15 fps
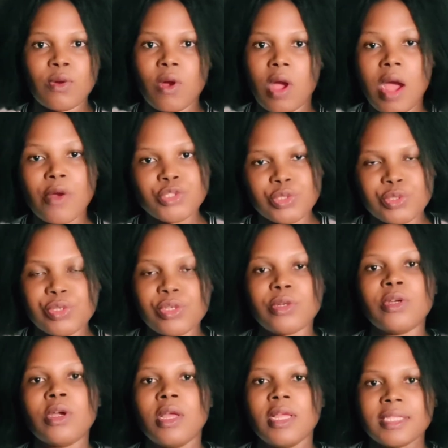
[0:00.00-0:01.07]
or how to
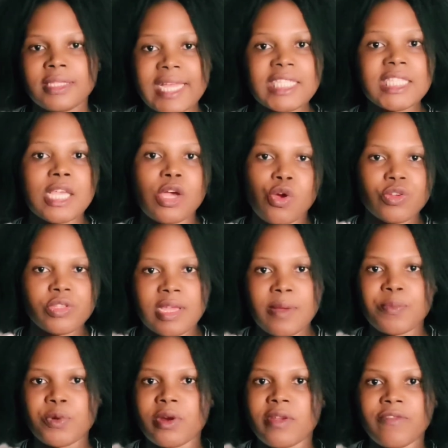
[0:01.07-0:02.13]
know. That's a whole
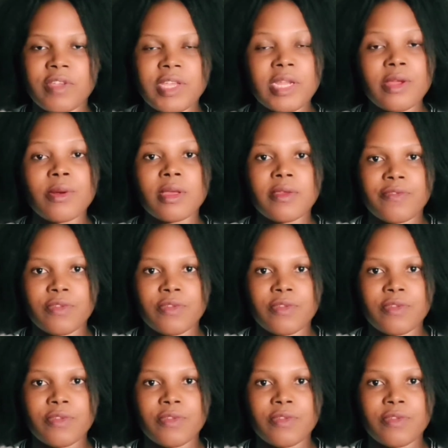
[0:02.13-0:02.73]
separate video.